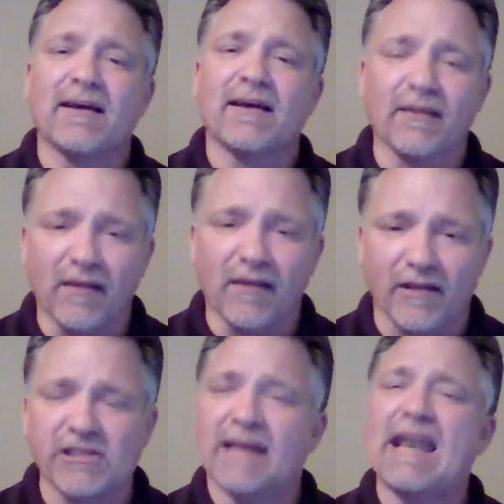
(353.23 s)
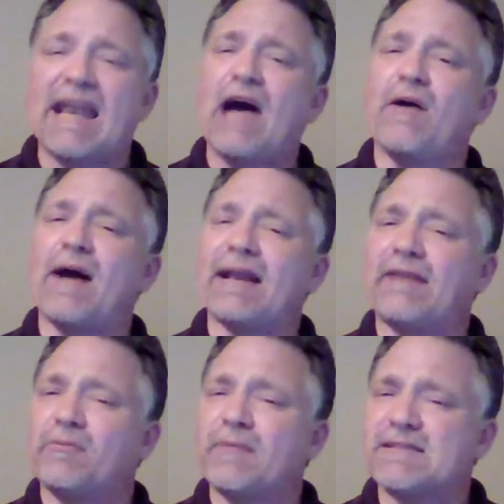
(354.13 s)
a lunch. Now I
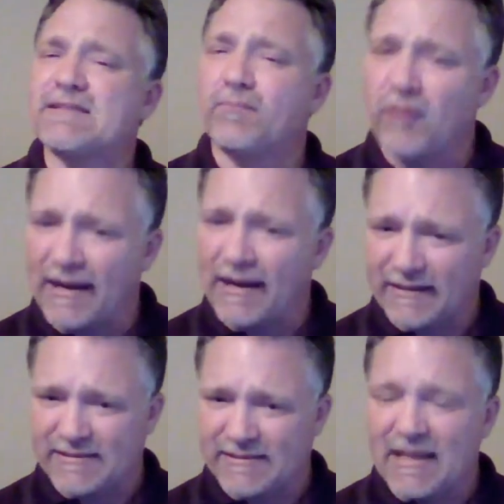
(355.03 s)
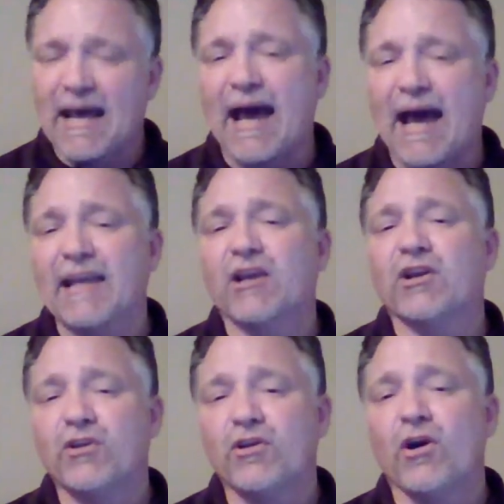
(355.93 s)
never miss a practice. I
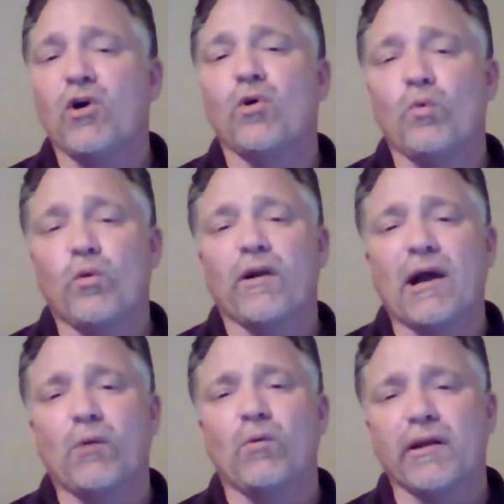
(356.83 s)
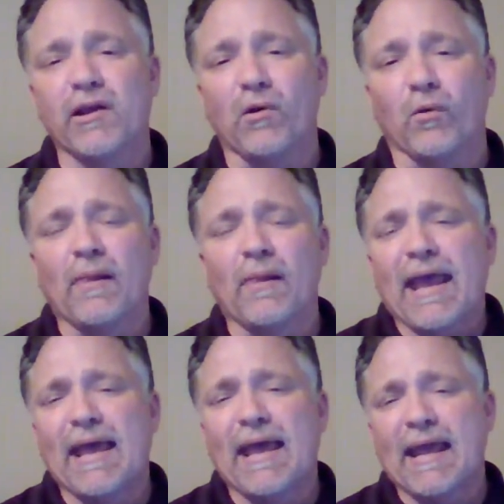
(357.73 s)
can go where I want to go.
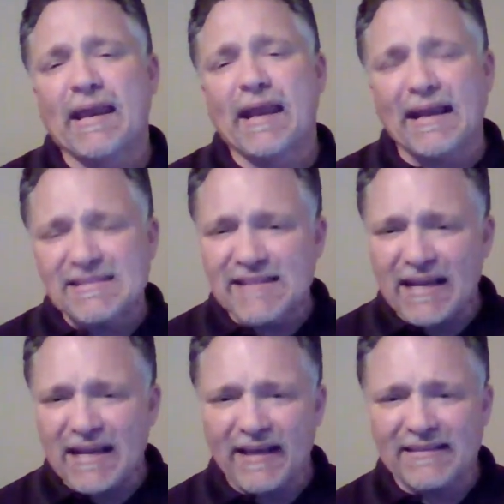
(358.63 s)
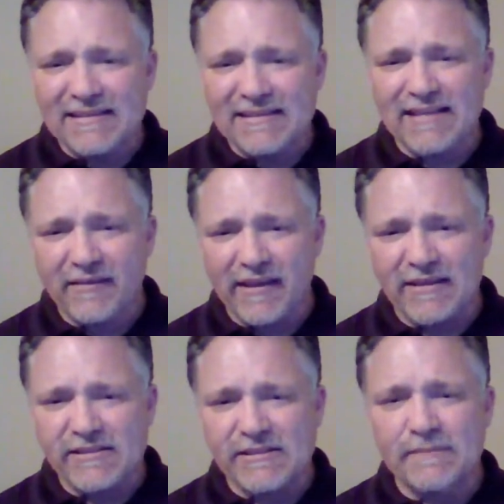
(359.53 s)
And I say that to say
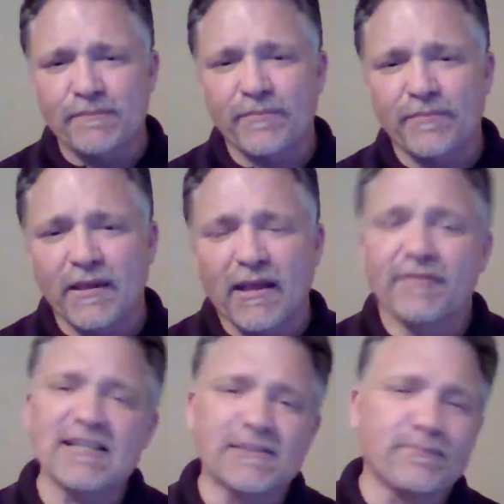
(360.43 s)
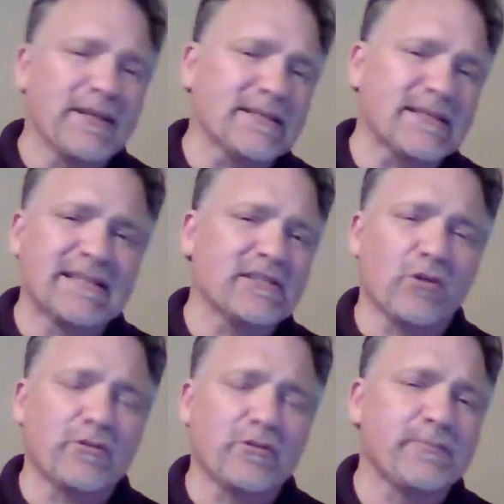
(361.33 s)
this. This business is
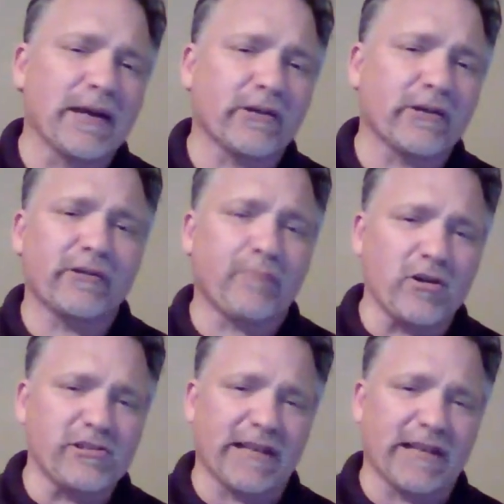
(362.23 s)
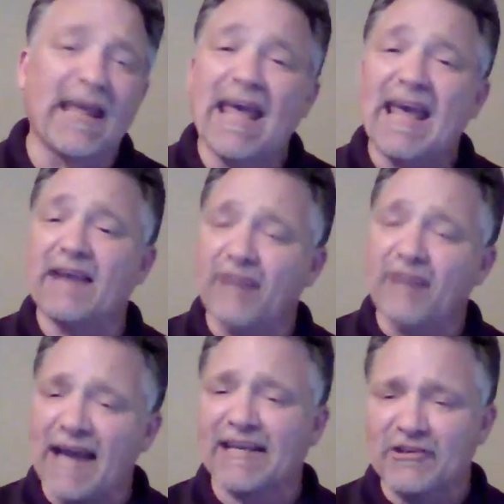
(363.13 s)
no respecter of person. And if
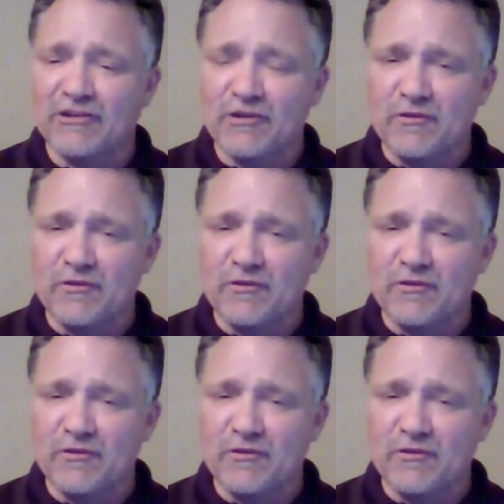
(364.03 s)
I can do